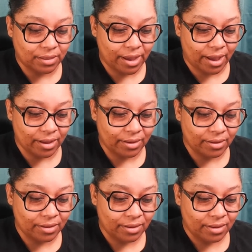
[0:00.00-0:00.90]
Yeah,
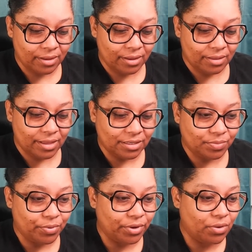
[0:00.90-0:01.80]
that's
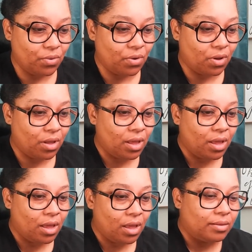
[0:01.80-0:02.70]
pretty cool.
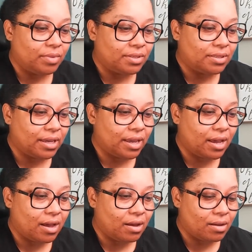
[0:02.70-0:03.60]
Let me see.
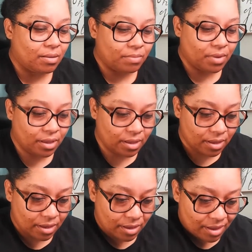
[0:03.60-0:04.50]
Oh,
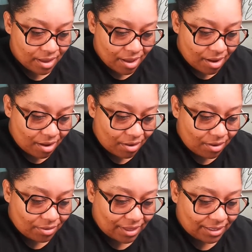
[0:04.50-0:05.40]

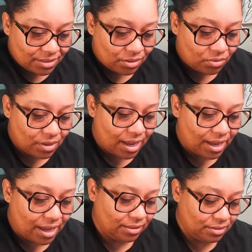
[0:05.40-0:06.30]
that's so
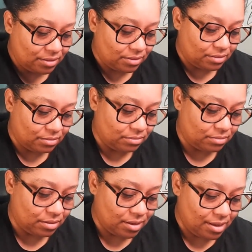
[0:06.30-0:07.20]
nice.
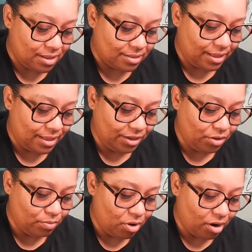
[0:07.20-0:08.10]
Thank
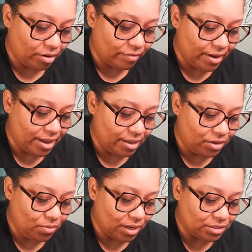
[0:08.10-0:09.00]
you, Margaret.
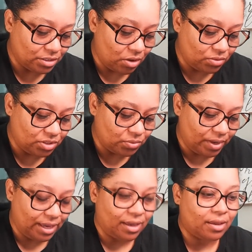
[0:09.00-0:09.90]
You are so
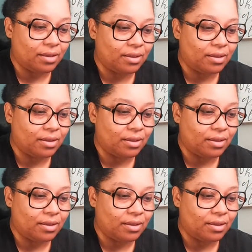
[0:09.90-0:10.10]
sweet.